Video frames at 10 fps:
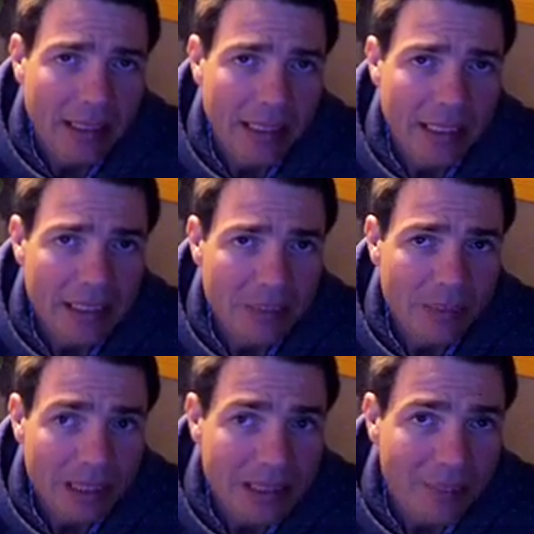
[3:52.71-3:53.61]
It
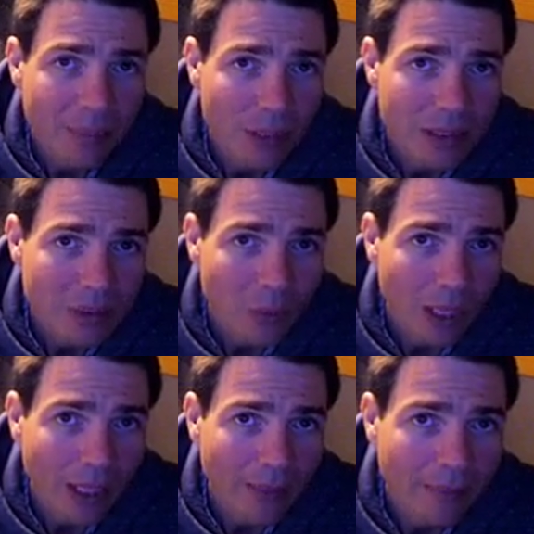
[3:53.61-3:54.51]
speaks up once in a
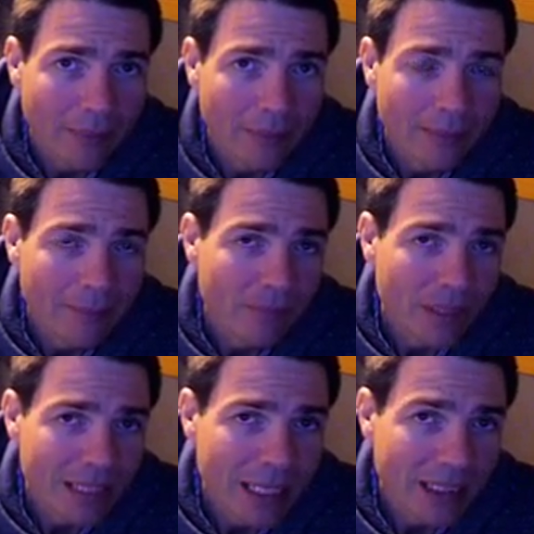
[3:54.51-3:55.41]
while.
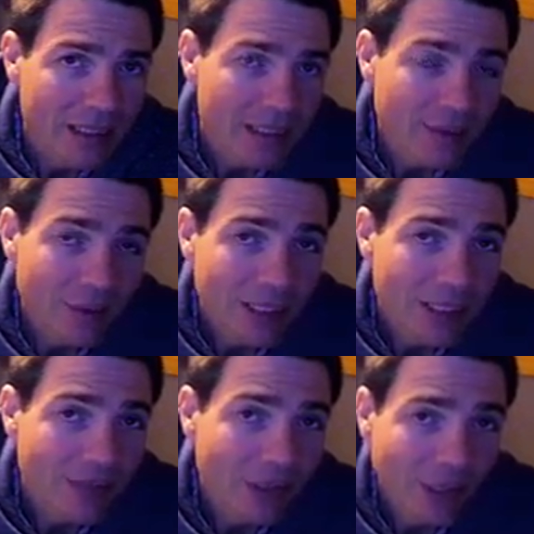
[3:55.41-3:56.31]
The second is the
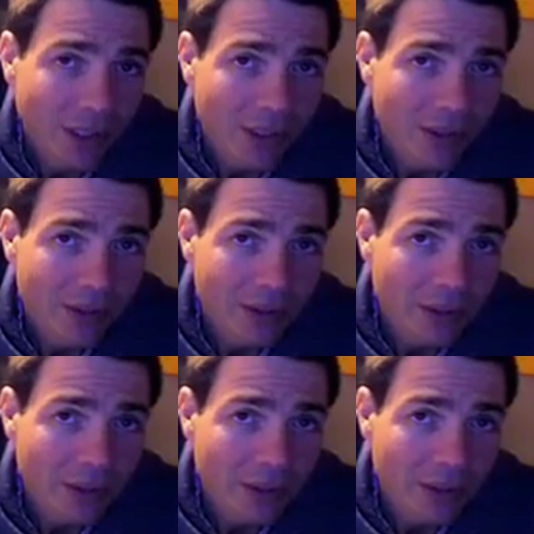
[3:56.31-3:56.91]
voice of your heart.